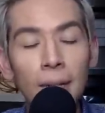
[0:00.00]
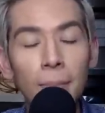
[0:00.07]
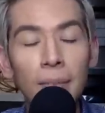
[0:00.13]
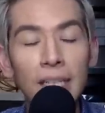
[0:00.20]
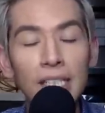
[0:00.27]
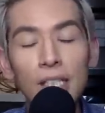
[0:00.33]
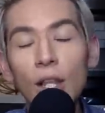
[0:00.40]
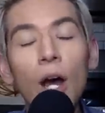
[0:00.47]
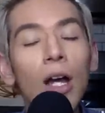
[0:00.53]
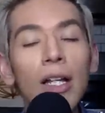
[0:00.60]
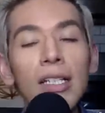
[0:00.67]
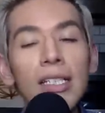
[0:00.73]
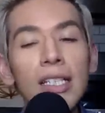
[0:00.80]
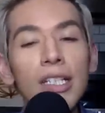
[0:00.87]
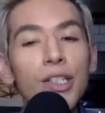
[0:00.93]
but as long
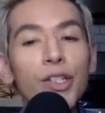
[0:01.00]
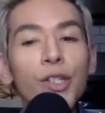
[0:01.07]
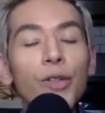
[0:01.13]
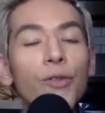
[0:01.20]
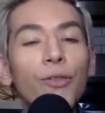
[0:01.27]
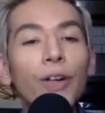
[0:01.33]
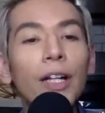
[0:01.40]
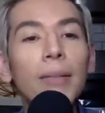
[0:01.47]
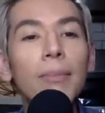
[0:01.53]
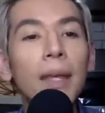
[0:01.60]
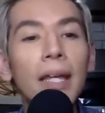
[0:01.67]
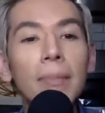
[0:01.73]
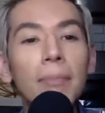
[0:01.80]
as this new friend made